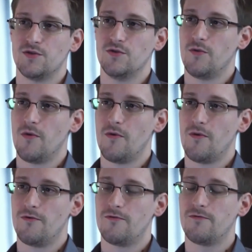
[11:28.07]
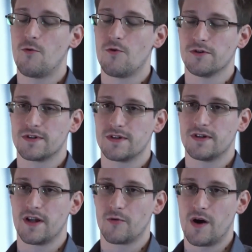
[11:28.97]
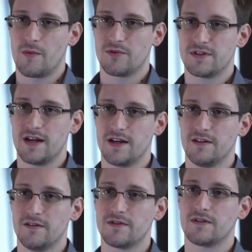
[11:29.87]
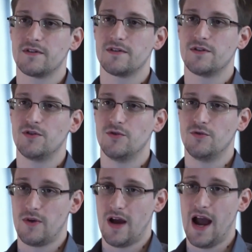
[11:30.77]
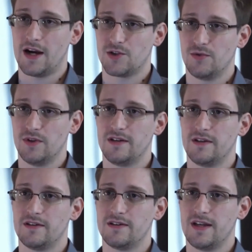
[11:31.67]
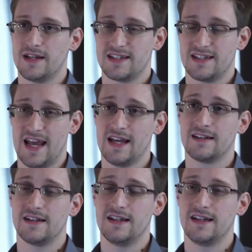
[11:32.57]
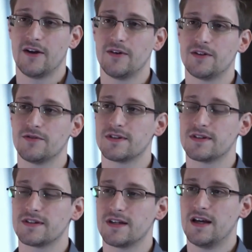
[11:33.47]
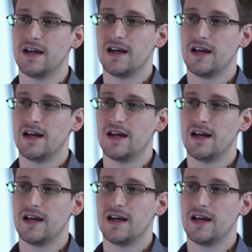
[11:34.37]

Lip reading: to force their representatives to actually take a stand in their interests.